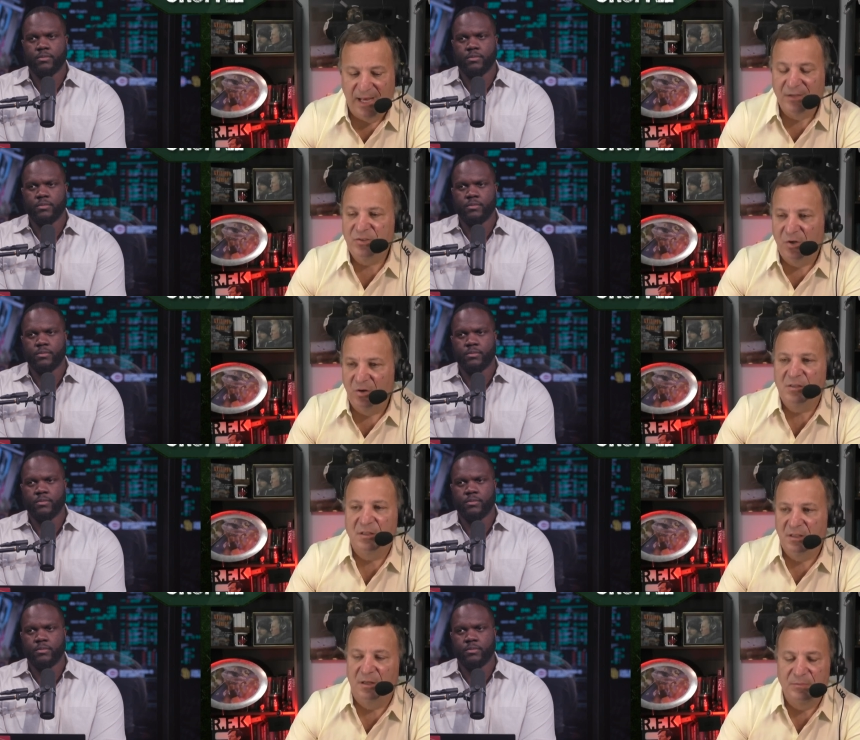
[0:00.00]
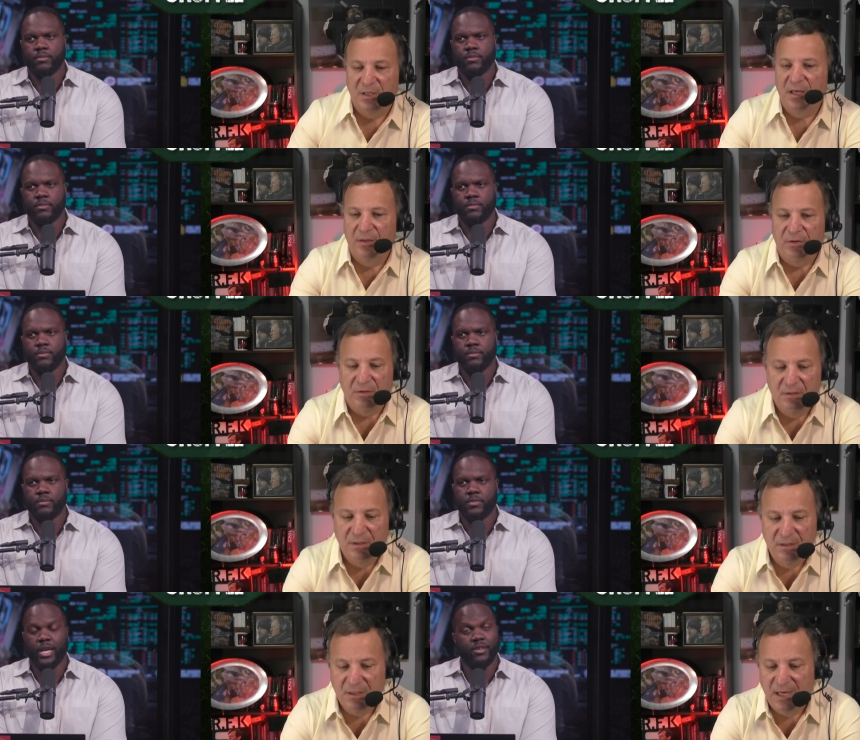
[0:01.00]
Speaker 1: How's it all going to come together?
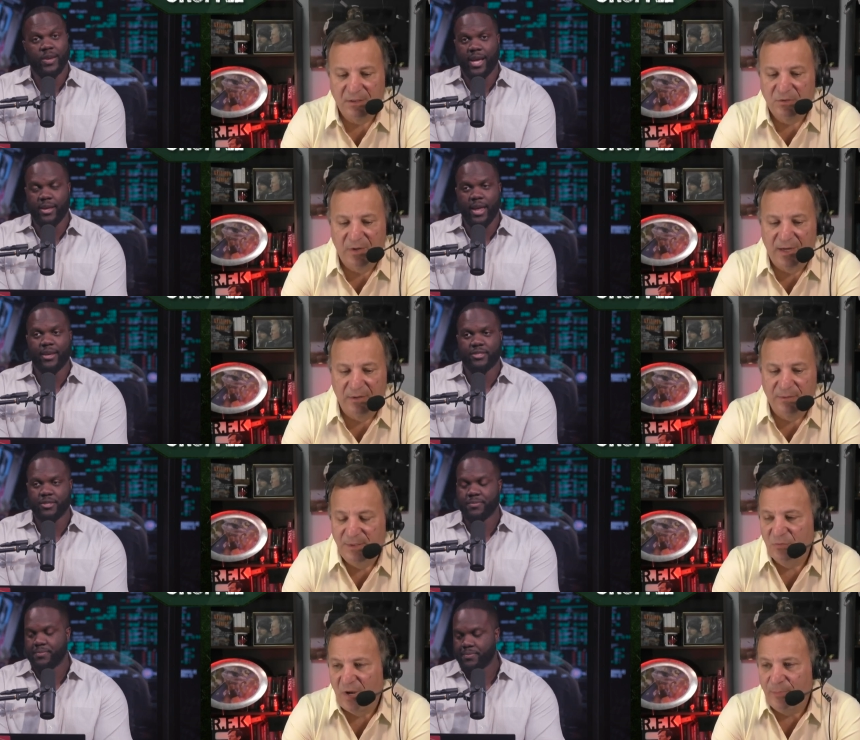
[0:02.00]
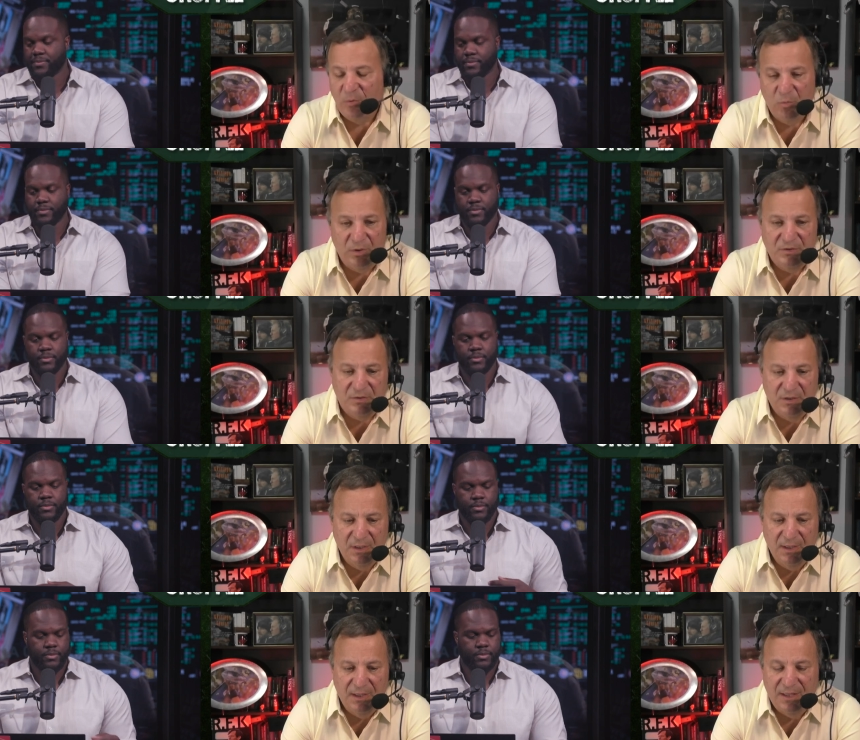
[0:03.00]
Yeah, like, no, I don't know how. I mean, Robert Woods,
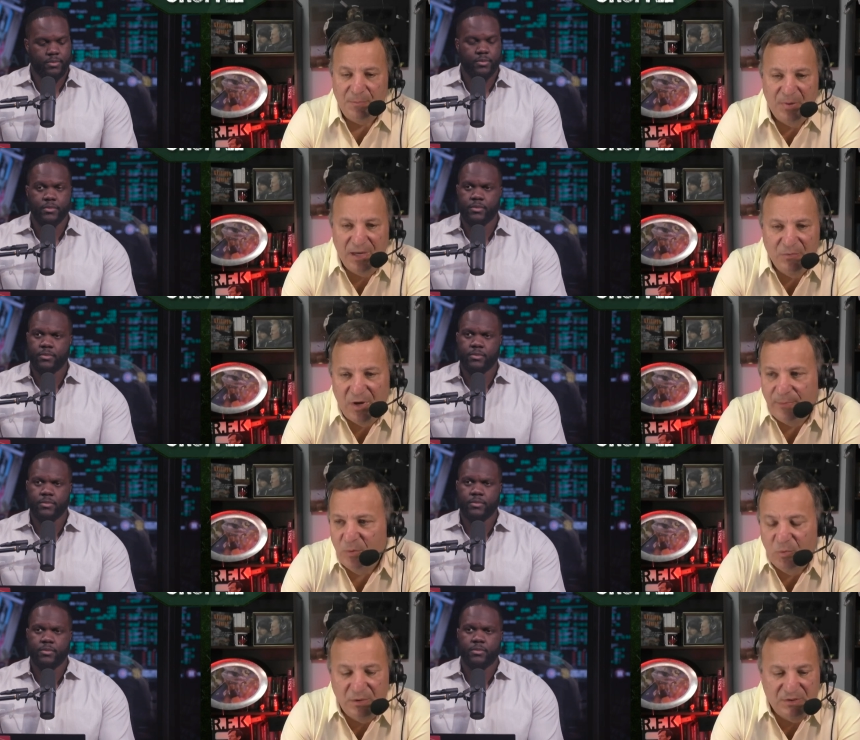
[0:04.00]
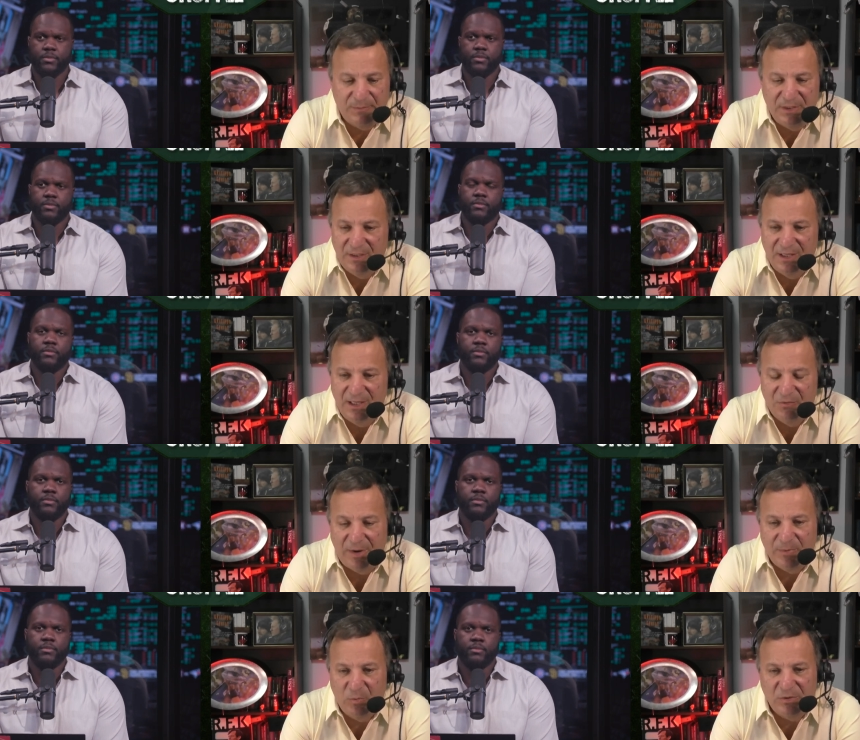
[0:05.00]
they paid Robert Woods. I mean, he,
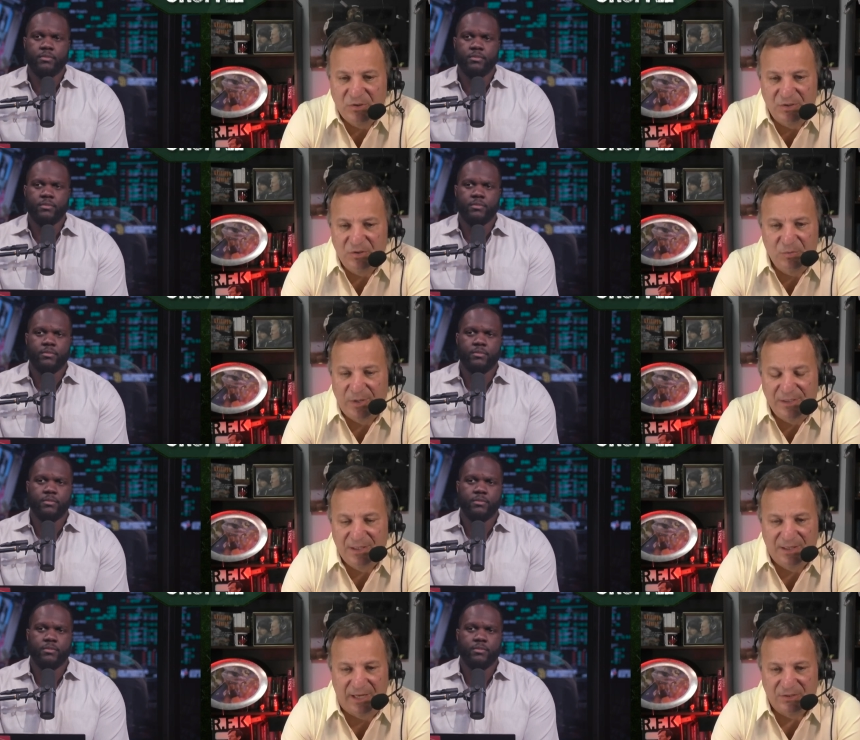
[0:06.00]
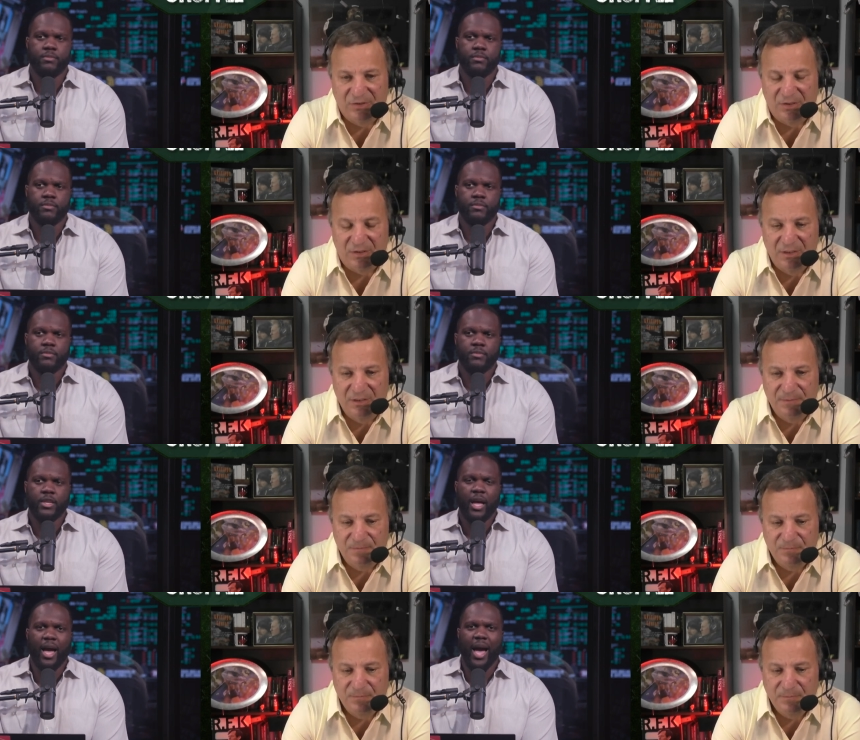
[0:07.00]
Robert
Speaker 2: Woods couldn't do anything last year.
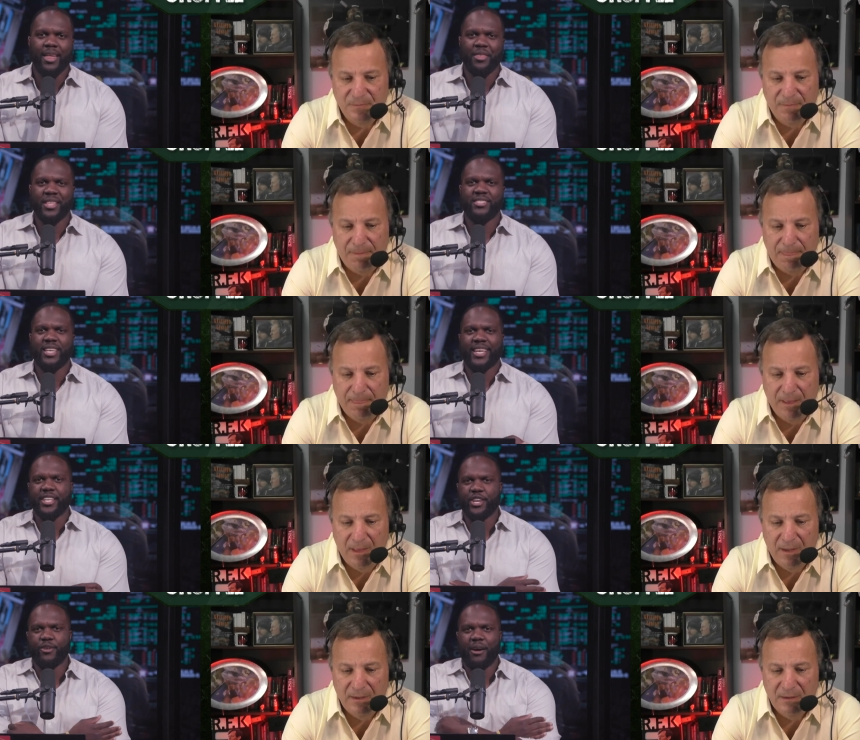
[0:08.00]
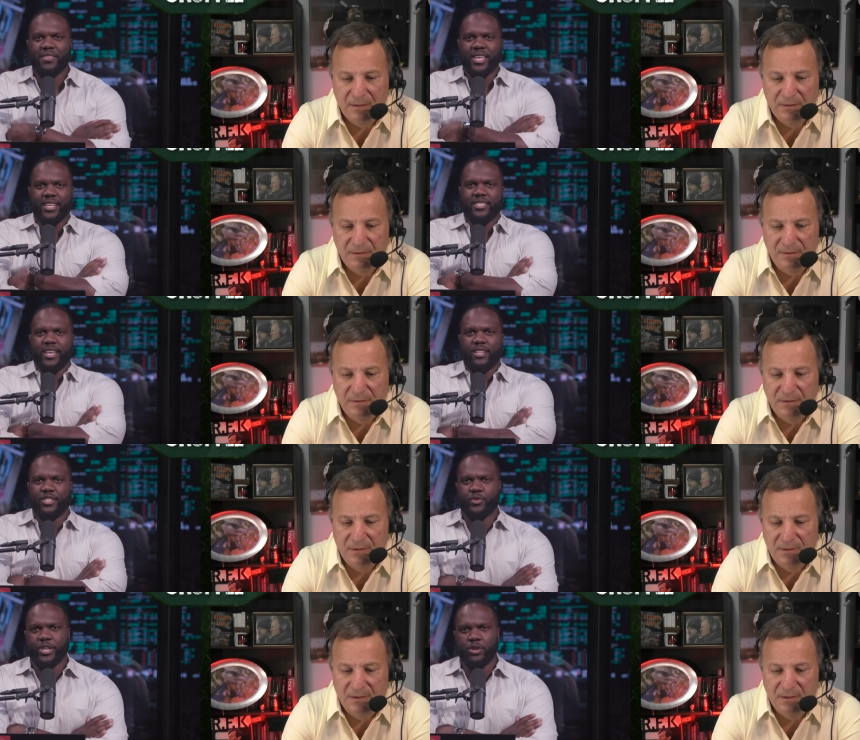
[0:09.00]
I, I, think second year off the ACL
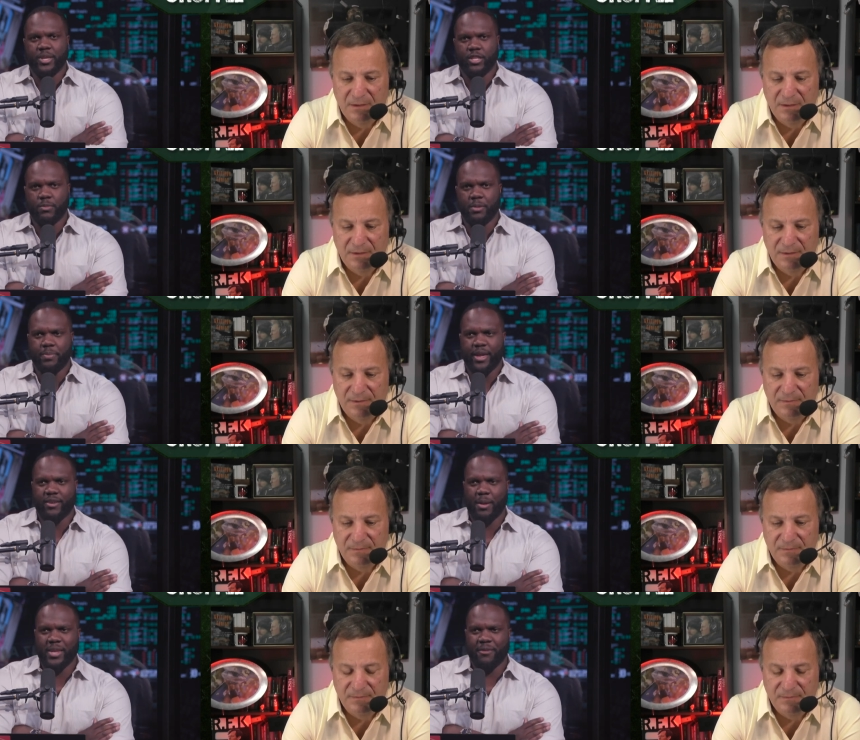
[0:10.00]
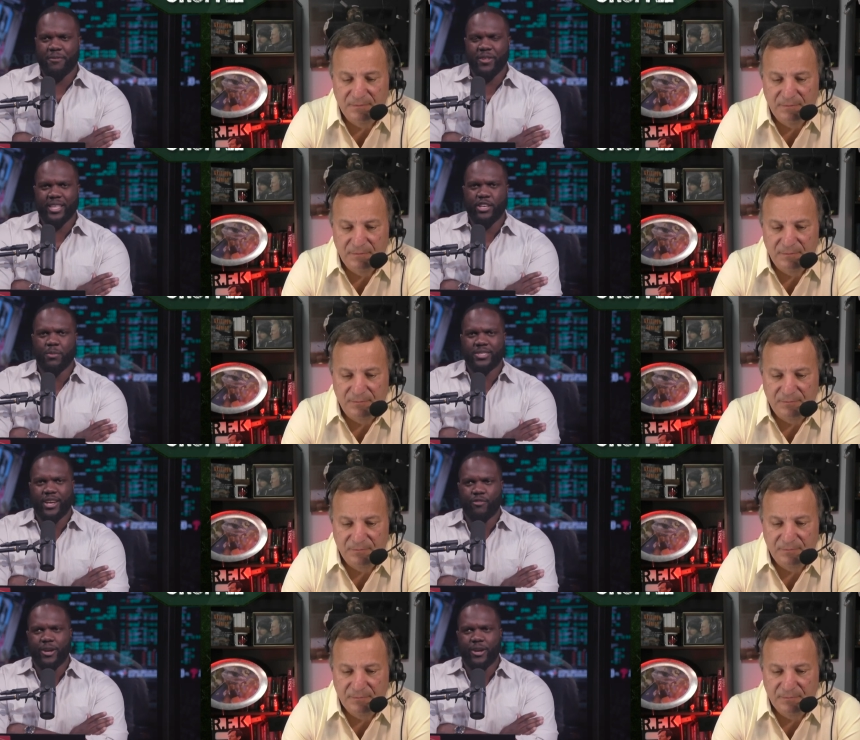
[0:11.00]
injury, he'll be a little bit better. I mean, it felt like he almost kind of